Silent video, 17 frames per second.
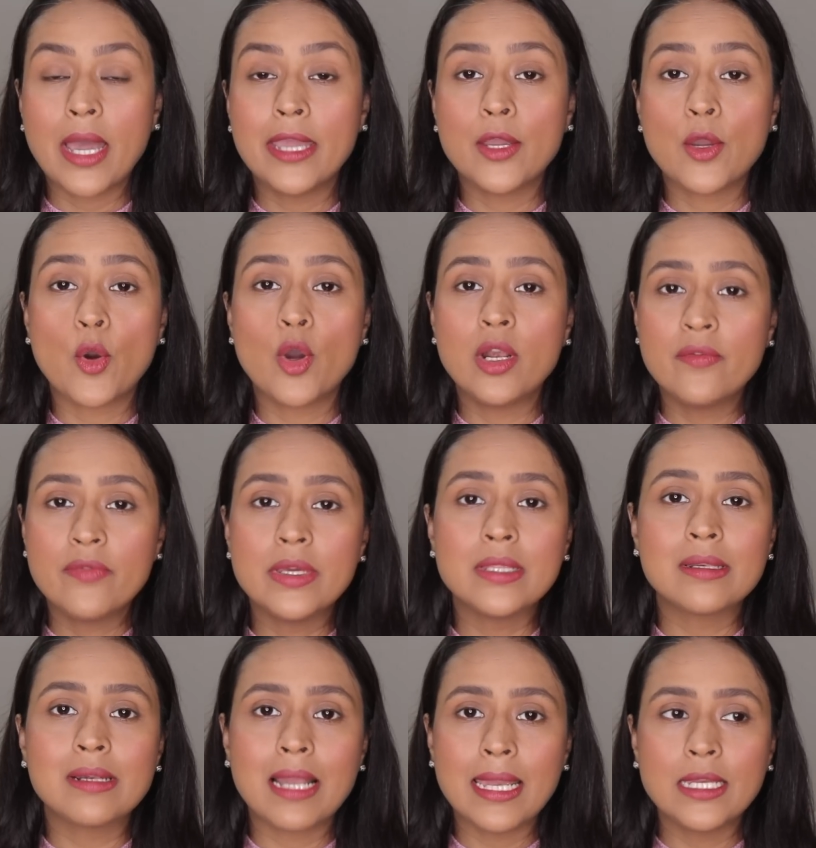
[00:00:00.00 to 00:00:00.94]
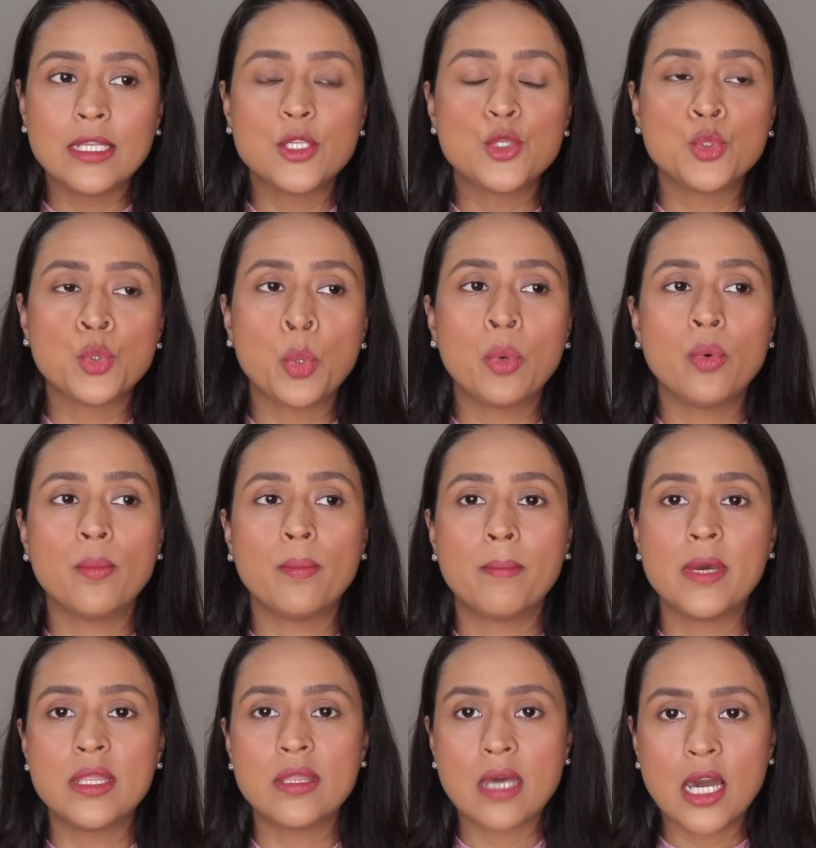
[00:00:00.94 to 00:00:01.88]
I always like to
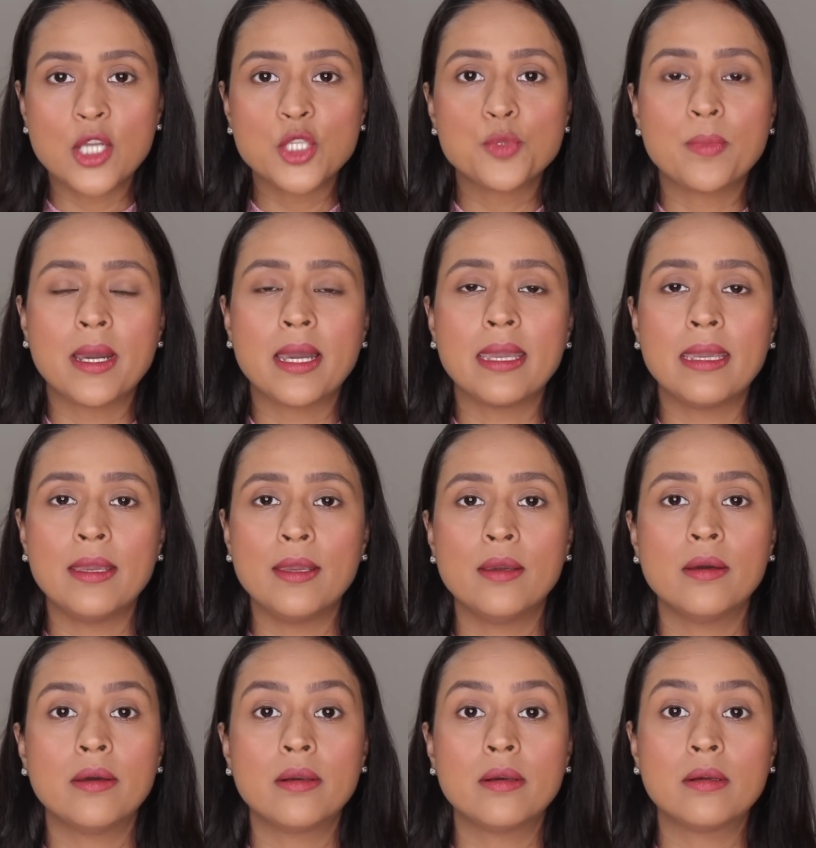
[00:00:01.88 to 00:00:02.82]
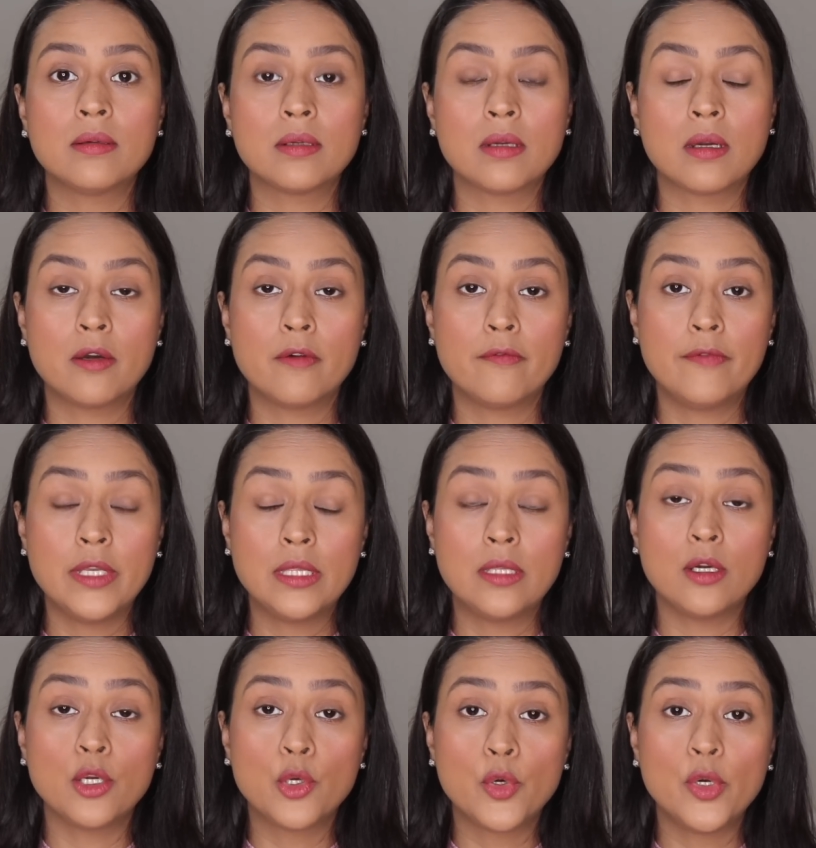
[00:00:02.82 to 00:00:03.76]
massage my hair
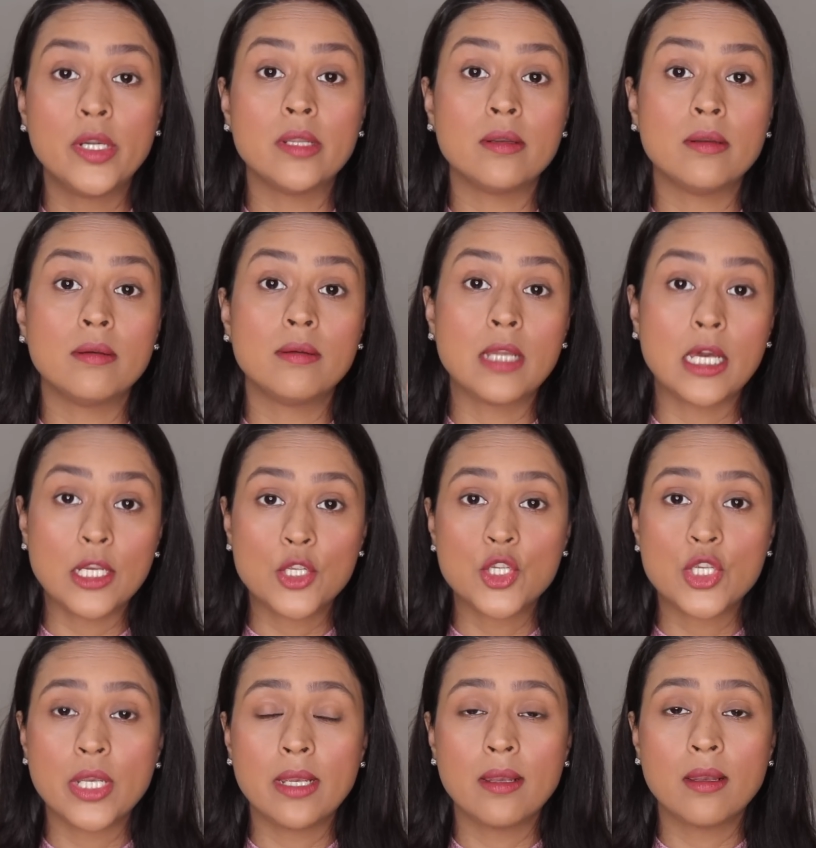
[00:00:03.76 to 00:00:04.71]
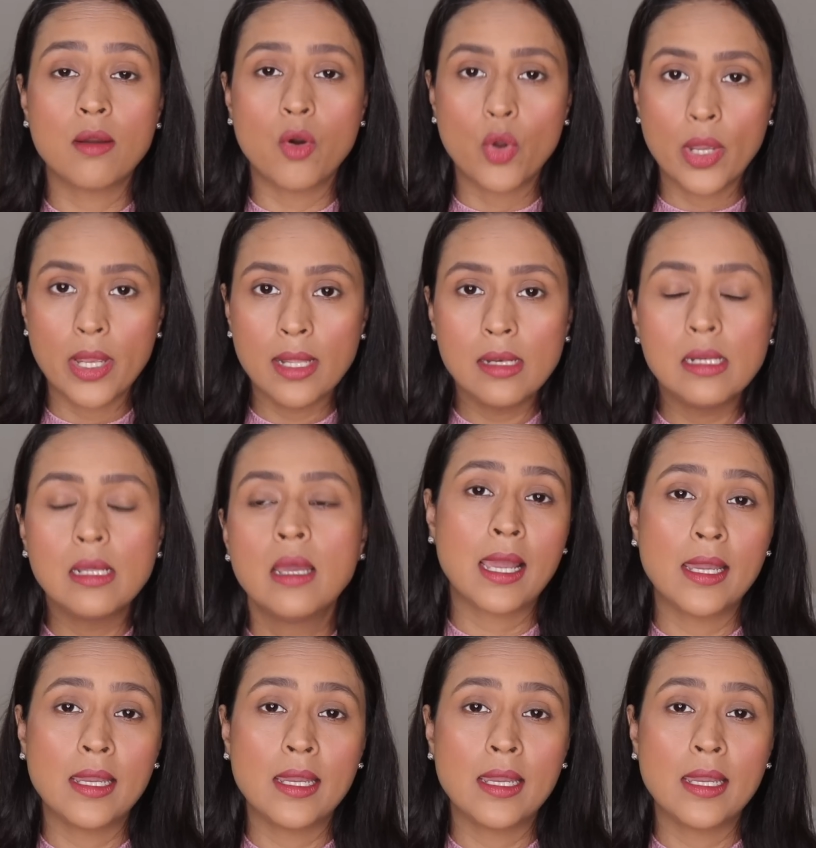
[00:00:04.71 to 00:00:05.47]
with a good nourishing oil.